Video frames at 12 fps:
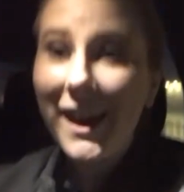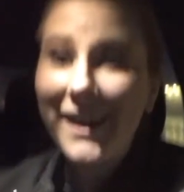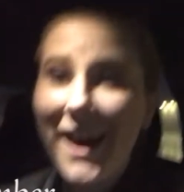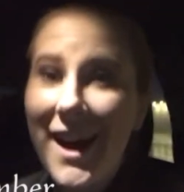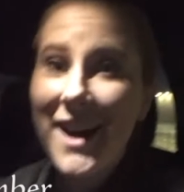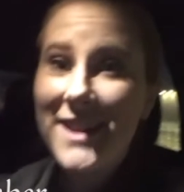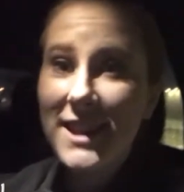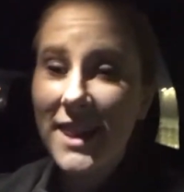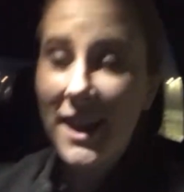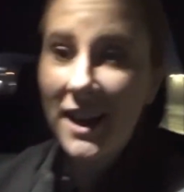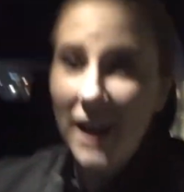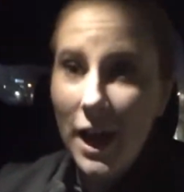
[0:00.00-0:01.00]
Hey guys, I
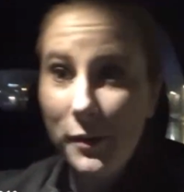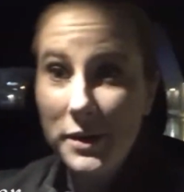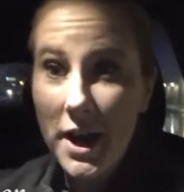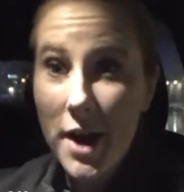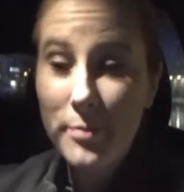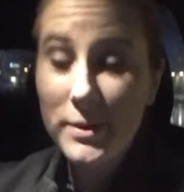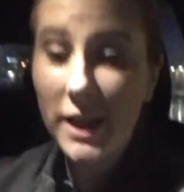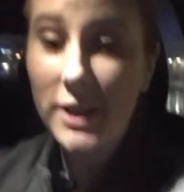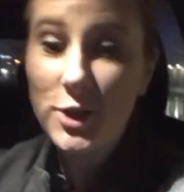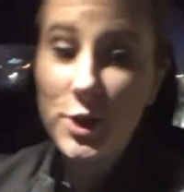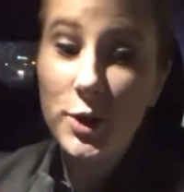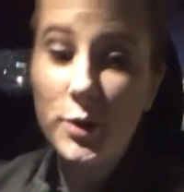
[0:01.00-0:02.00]
thought I would
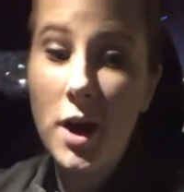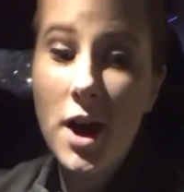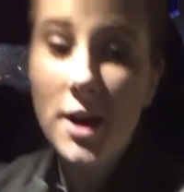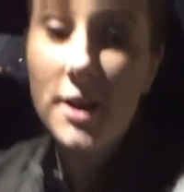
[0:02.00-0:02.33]
update you.